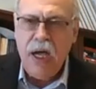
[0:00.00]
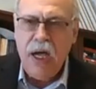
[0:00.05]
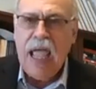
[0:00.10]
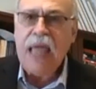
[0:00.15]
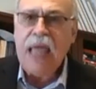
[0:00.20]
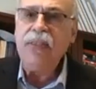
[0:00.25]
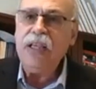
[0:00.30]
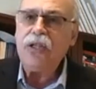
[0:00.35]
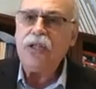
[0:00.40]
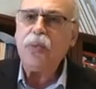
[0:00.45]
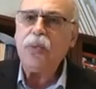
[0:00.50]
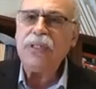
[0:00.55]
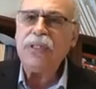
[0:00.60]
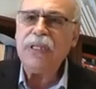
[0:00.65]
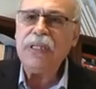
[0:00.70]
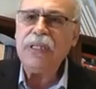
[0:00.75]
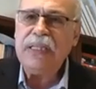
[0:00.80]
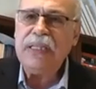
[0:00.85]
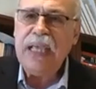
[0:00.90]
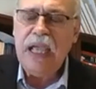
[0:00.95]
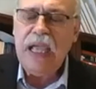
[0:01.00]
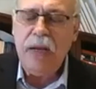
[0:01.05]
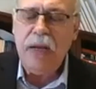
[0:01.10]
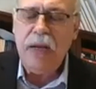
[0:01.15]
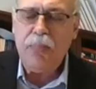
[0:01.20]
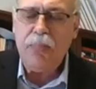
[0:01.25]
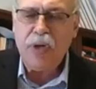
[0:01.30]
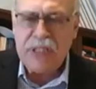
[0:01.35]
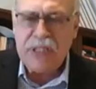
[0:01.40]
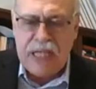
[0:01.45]
And this was
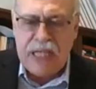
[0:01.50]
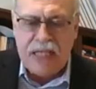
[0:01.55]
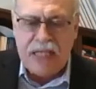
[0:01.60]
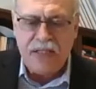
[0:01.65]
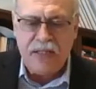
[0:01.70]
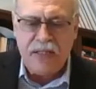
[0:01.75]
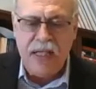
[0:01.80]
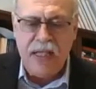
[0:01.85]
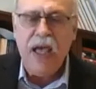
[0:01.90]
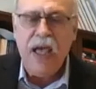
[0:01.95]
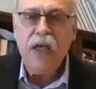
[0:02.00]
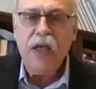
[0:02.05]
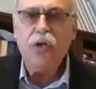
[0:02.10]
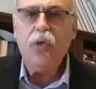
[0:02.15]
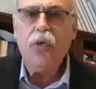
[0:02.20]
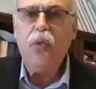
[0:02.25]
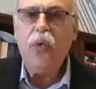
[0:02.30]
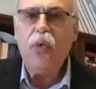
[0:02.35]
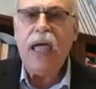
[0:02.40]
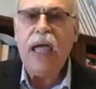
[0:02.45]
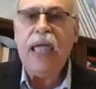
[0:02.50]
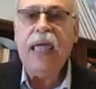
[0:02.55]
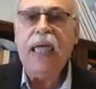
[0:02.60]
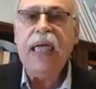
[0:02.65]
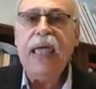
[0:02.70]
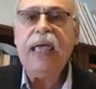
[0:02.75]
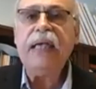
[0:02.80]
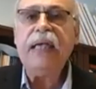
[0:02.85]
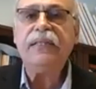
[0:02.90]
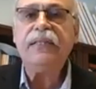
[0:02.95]
indeed precisely the way
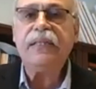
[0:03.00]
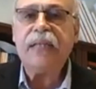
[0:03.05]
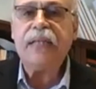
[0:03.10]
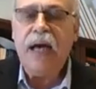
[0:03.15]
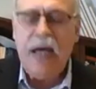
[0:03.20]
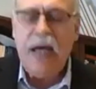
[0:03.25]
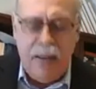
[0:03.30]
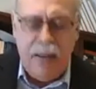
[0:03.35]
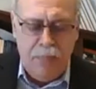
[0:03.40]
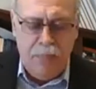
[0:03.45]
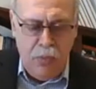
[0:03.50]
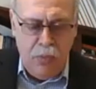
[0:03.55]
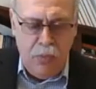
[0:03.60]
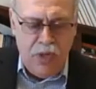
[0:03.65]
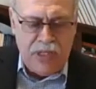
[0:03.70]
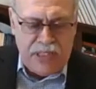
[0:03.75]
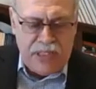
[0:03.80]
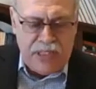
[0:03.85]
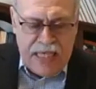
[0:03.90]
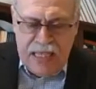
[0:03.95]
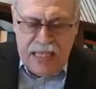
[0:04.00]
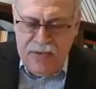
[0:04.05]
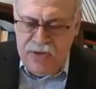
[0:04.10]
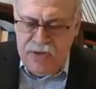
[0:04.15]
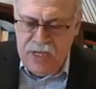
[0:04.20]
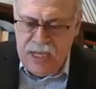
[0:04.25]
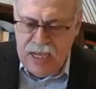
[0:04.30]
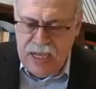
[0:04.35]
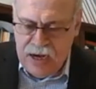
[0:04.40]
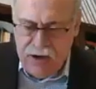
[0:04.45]
his time received
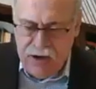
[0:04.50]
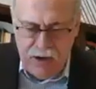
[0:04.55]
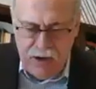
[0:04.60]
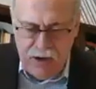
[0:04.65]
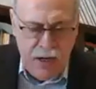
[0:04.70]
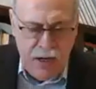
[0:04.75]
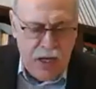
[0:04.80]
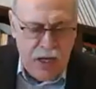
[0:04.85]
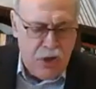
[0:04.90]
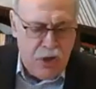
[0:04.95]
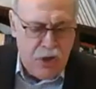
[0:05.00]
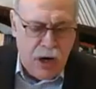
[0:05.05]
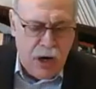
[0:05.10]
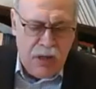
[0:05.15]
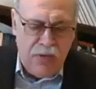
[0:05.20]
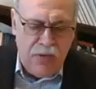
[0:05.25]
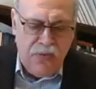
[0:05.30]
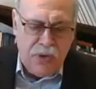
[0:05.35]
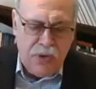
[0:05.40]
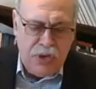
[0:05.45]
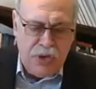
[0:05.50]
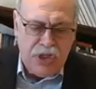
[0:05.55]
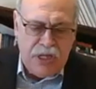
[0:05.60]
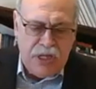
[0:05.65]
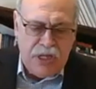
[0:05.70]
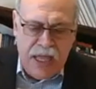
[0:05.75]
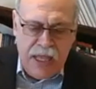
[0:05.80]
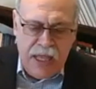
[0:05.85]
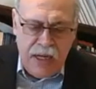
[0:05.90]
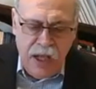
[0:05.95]
Herder. Charlotte von
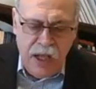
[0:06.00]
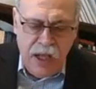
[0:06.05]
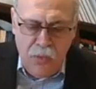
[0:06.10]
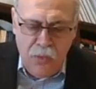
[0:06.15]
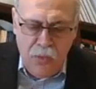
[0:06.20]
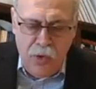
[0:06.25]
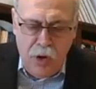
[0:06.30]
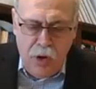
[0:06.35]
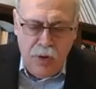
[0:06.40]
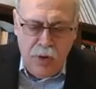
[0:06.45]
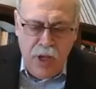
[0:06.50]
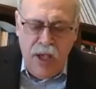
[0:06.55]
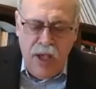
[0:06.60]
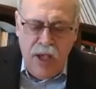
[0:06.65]
Stein wrote